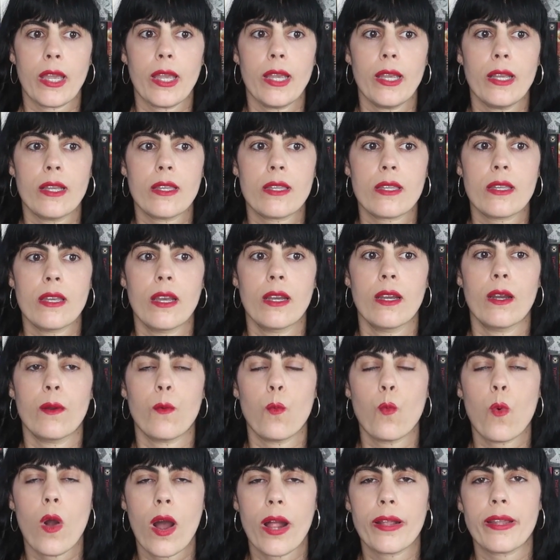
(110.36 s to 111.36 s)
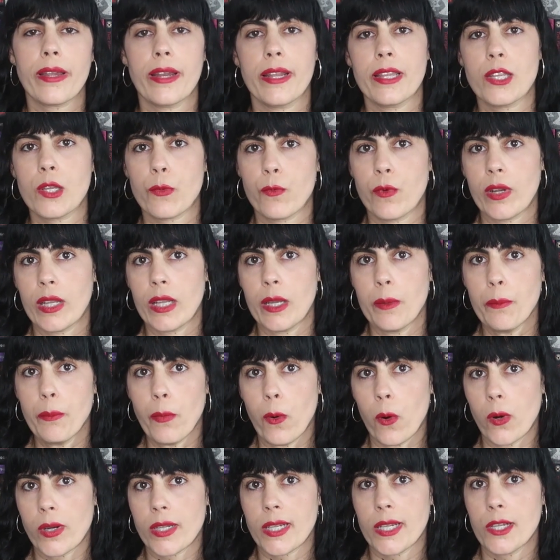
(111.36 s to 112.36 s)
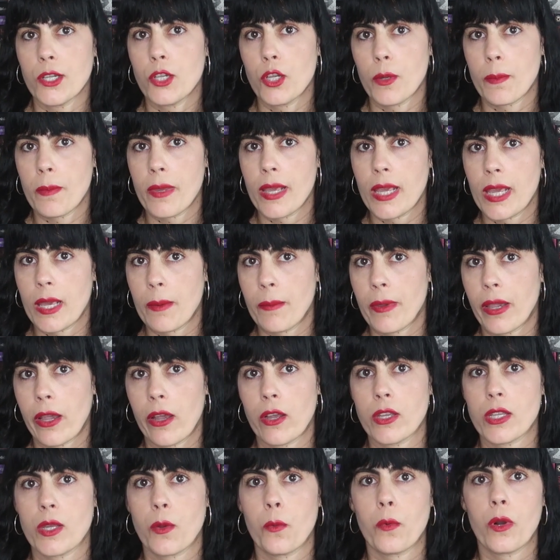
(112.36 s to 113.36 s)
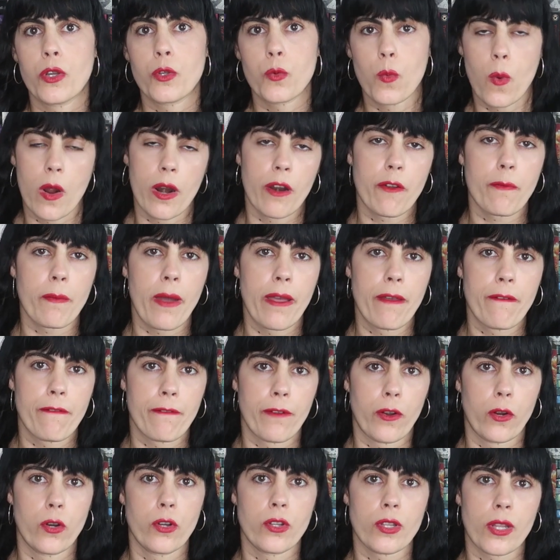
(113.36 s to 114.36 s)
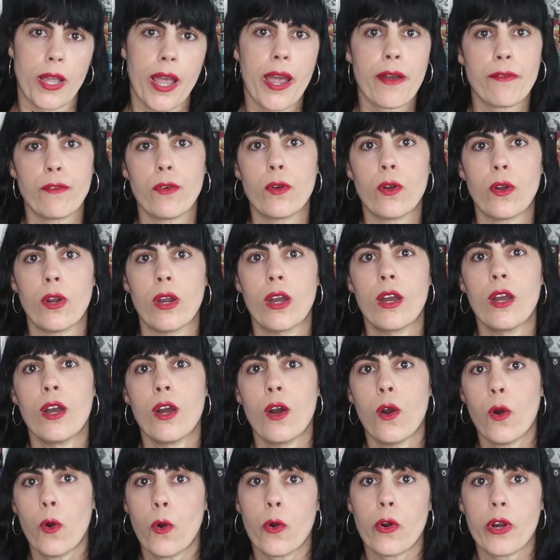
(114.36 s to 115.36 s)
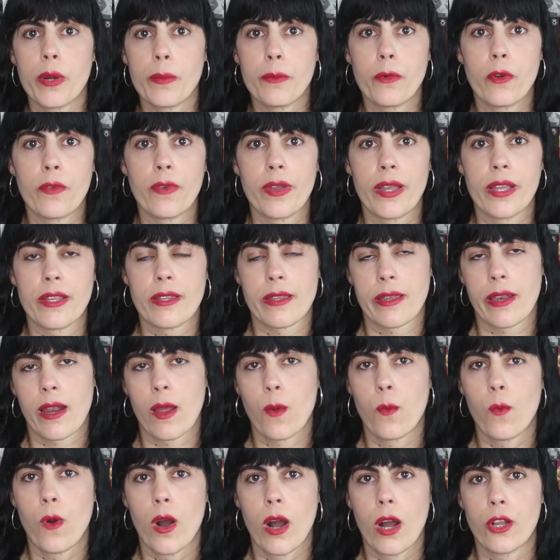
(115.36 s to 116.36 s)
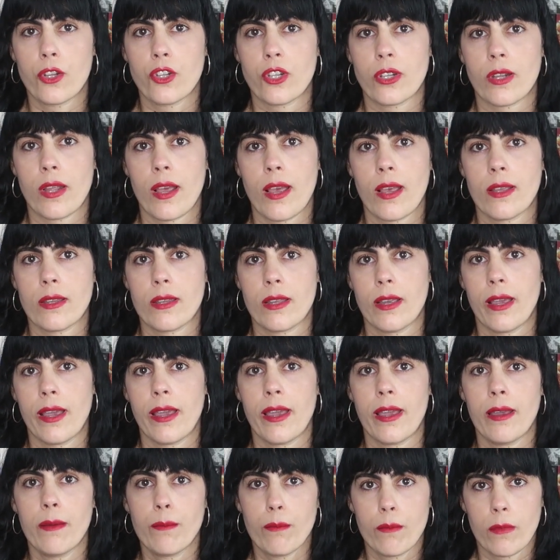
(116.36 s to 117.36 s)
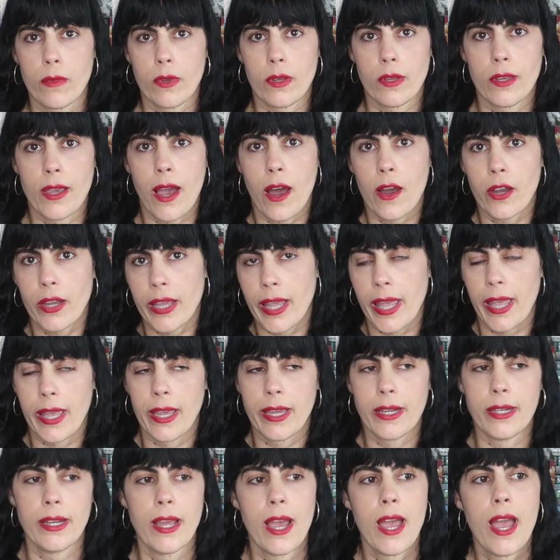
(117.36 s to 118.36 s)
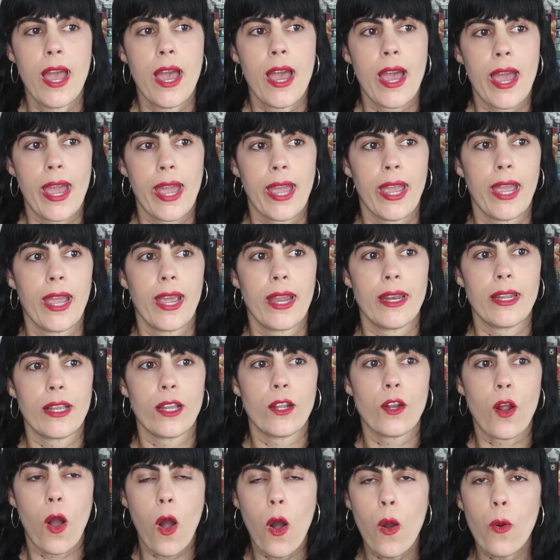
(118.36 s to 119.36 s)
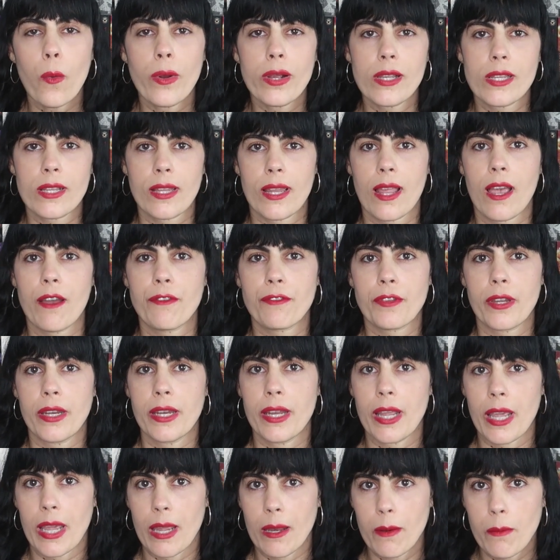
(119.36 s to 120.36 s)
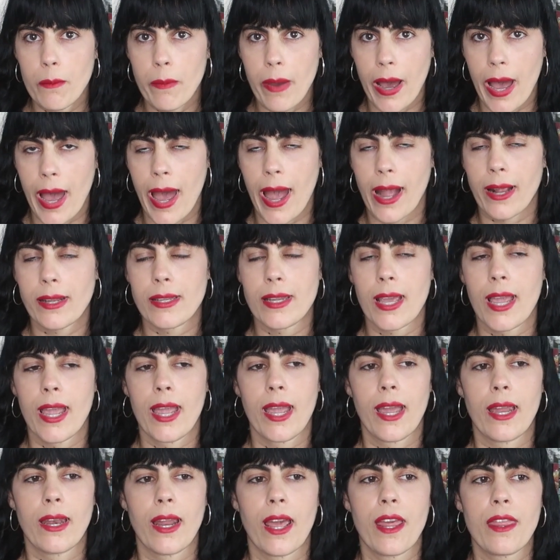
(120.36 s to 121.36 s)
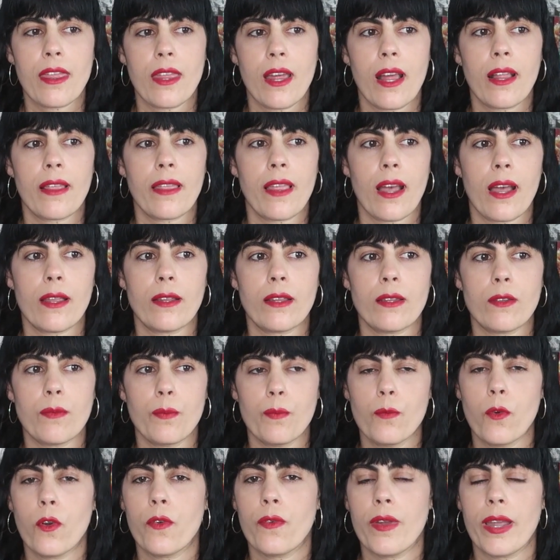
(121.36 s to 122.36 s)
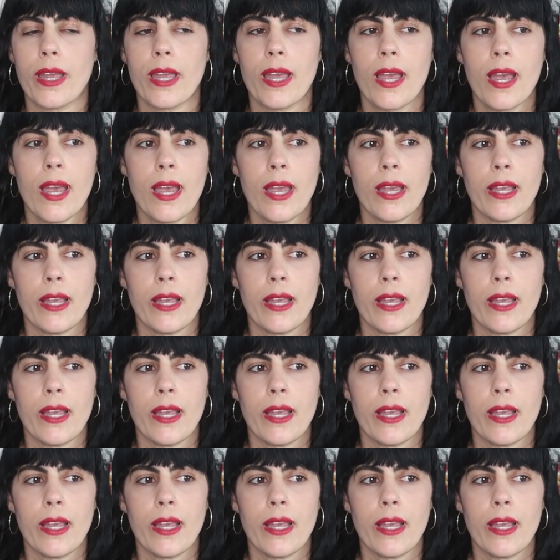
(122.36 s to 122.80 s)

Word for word: is one that is really important to me because it was one of my first ever horror movies that I watched as a young kid and it always left an impact and I think that movie